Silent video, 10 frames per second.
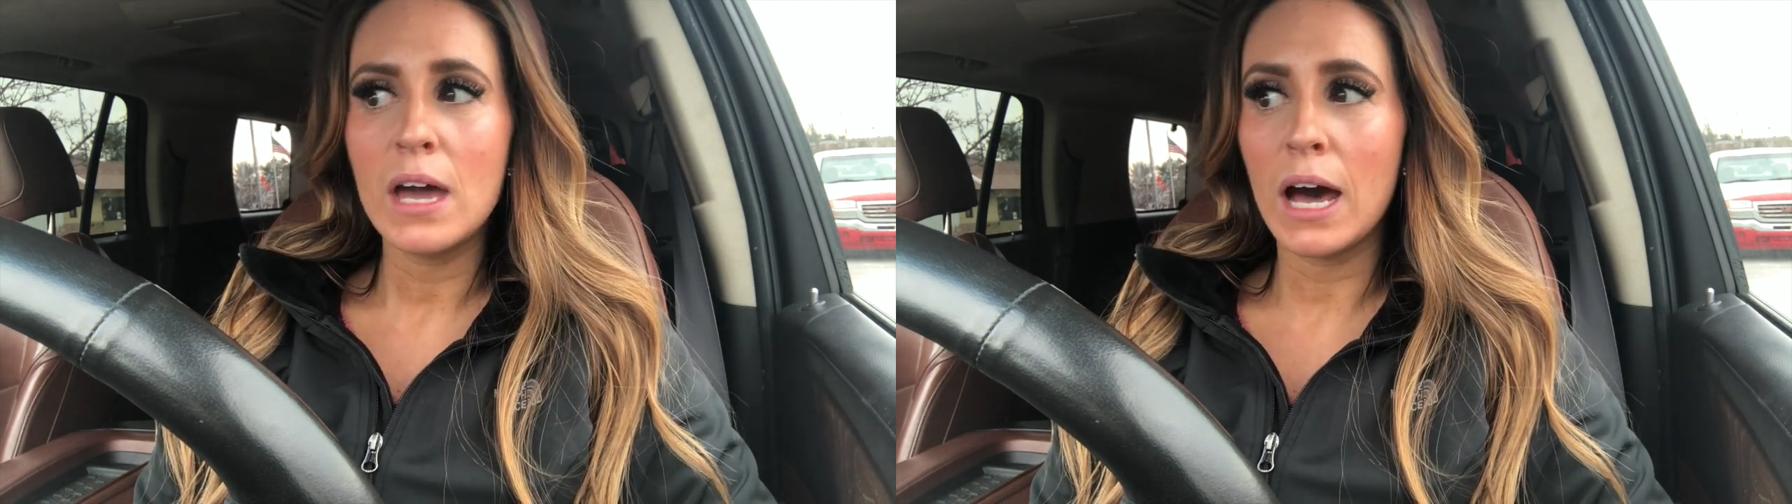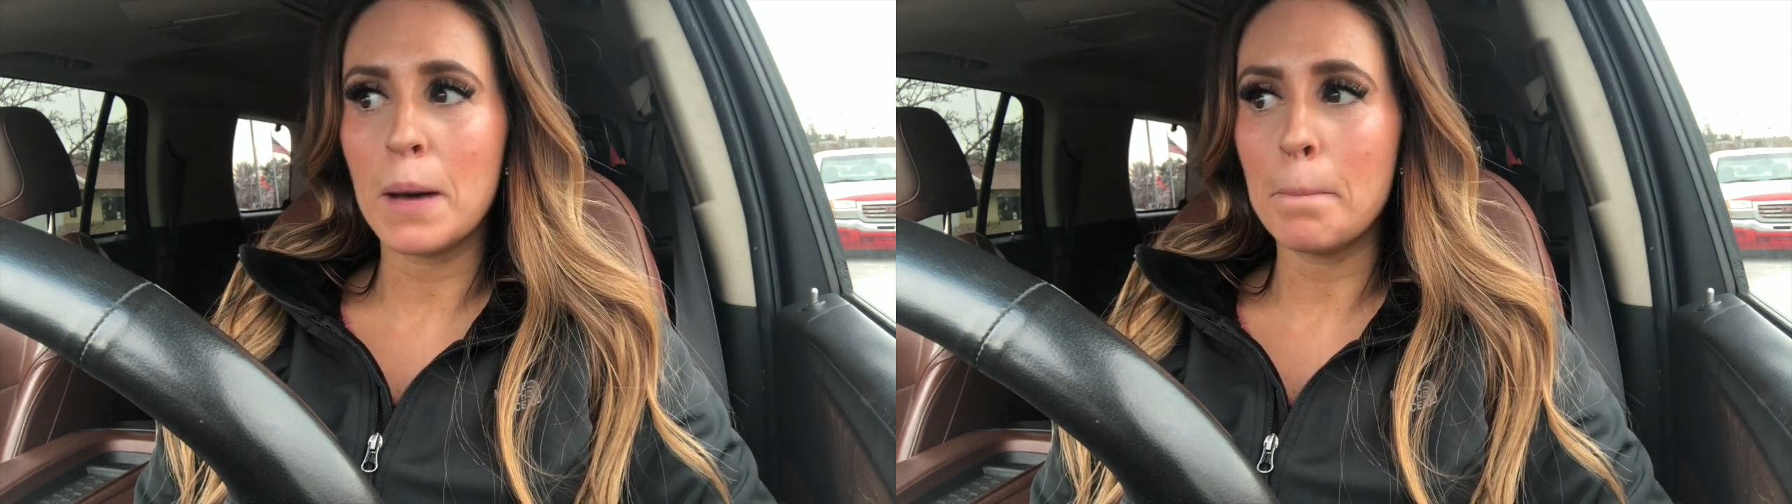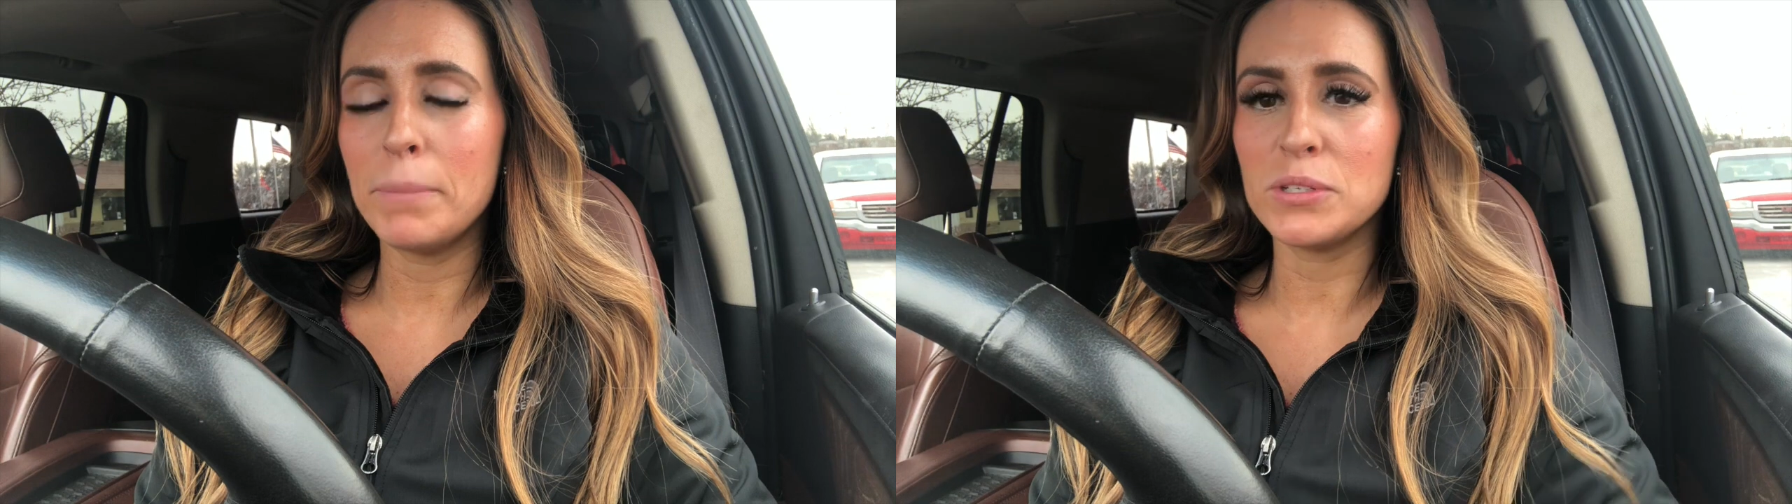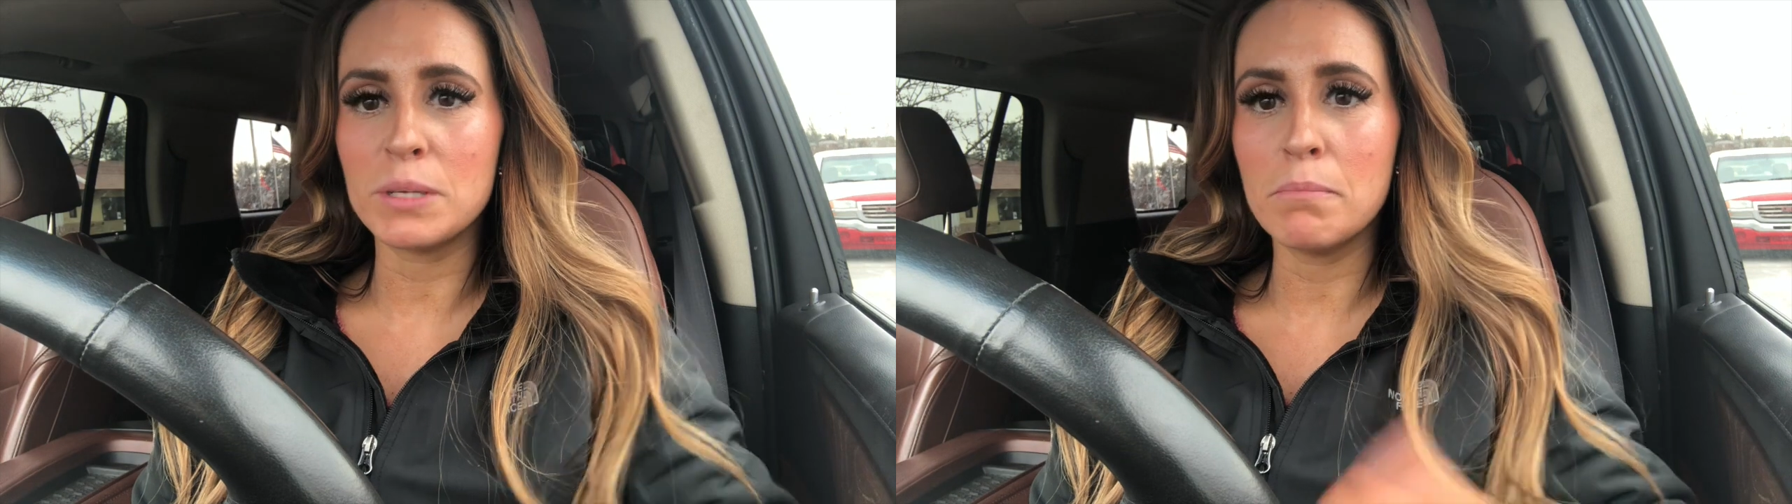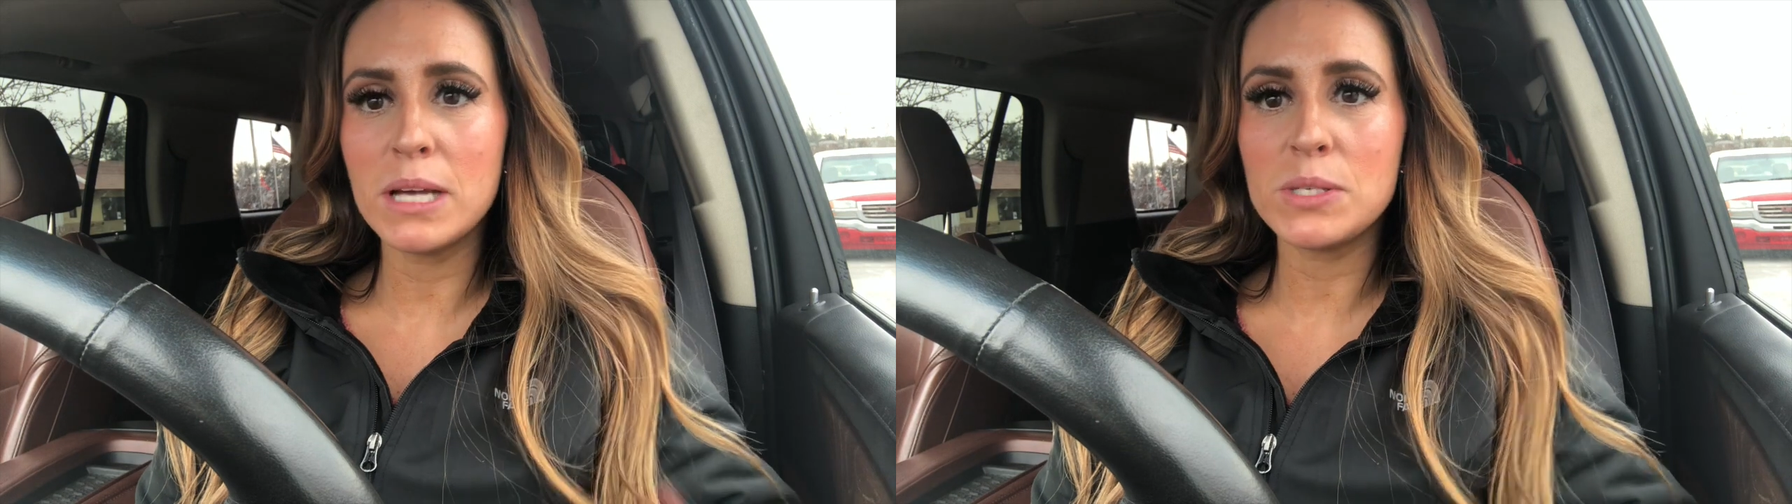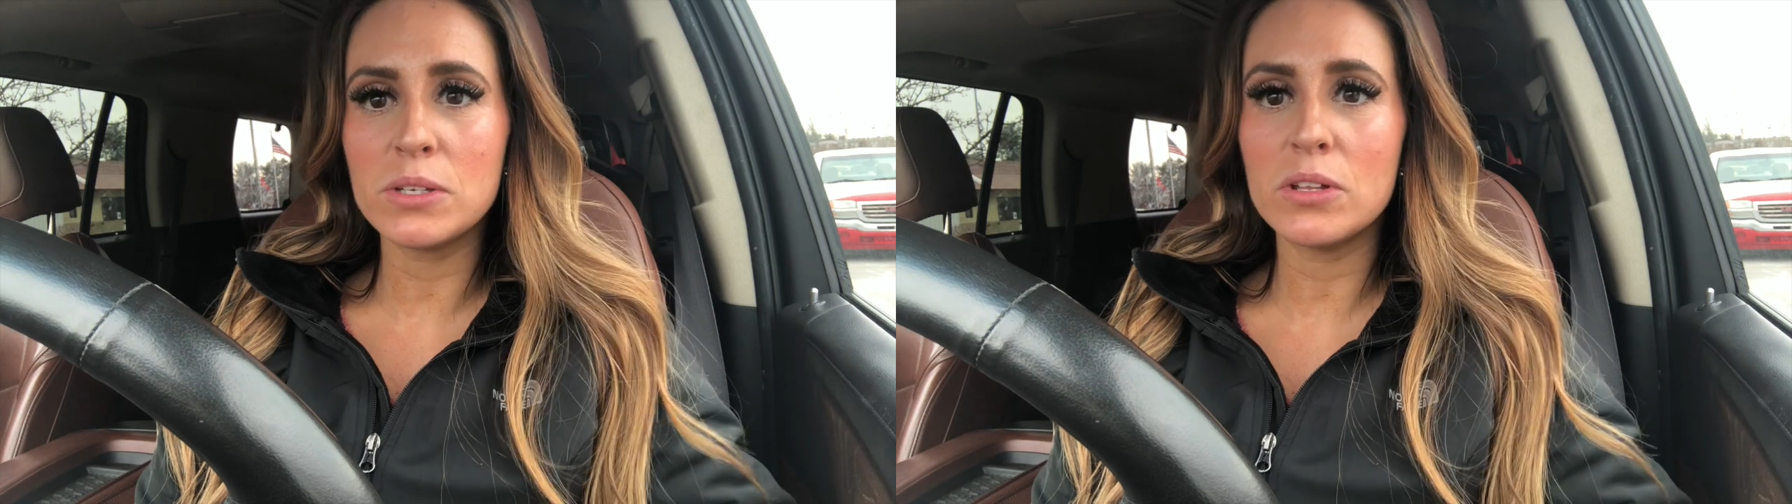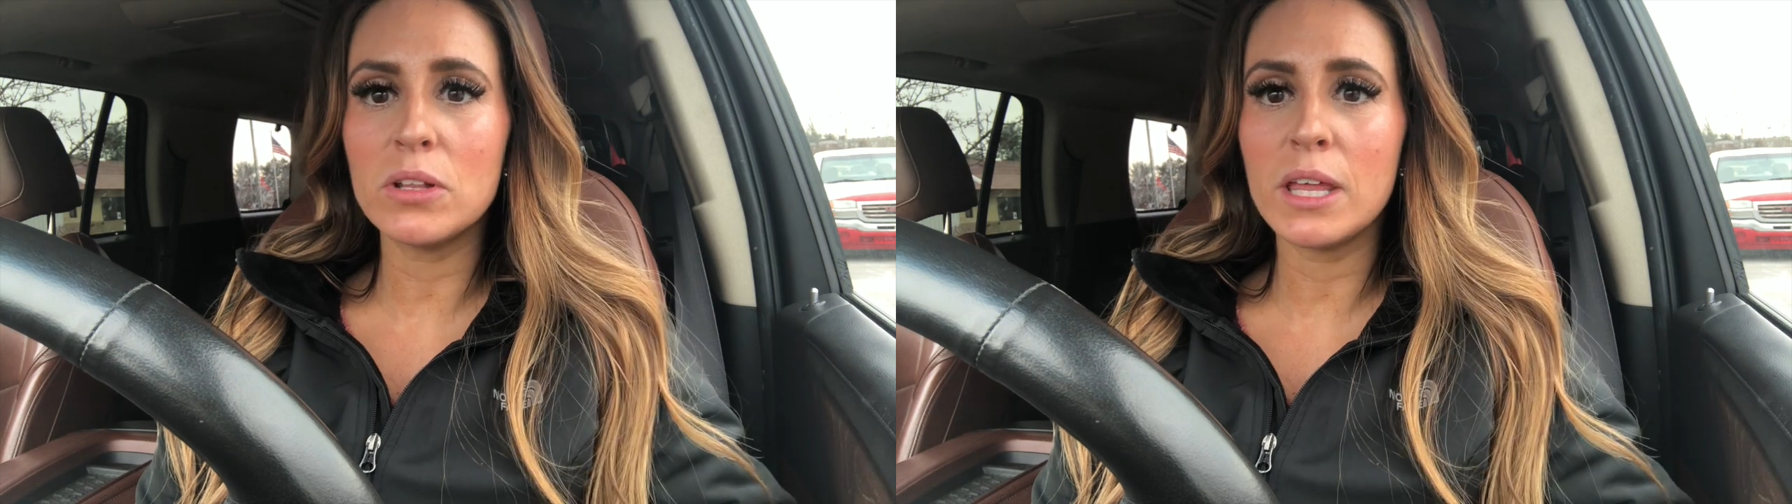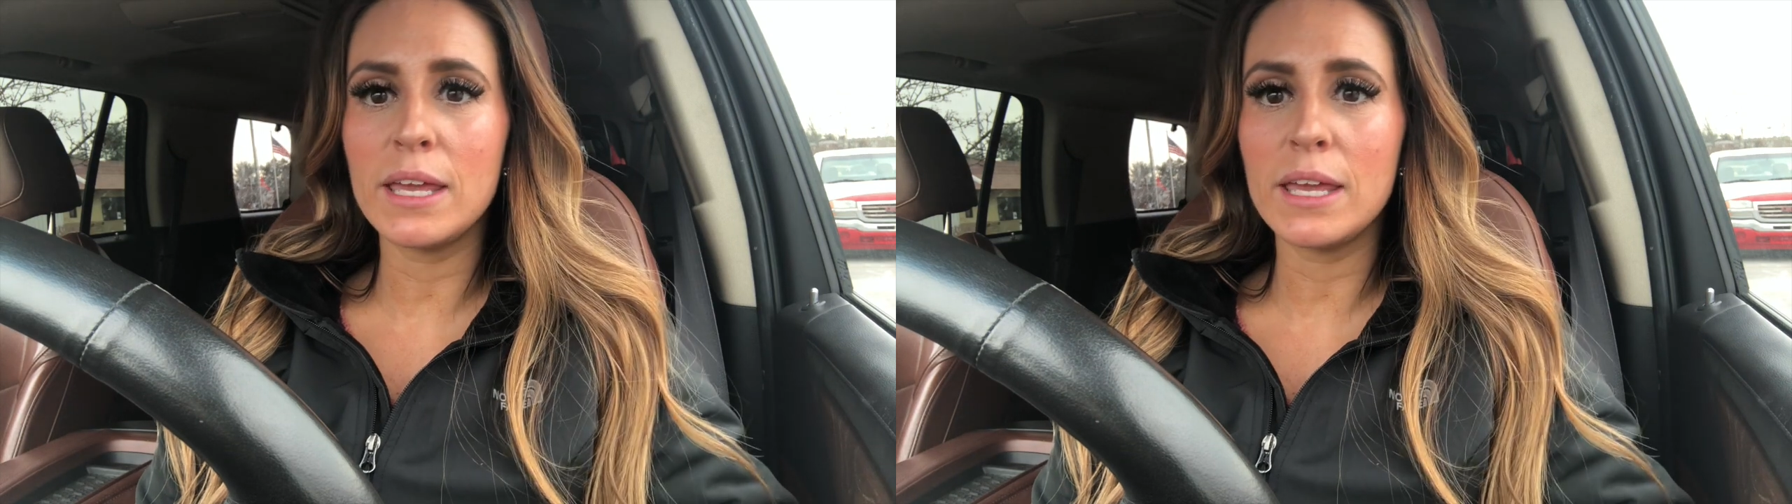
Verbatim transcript: um, building muscle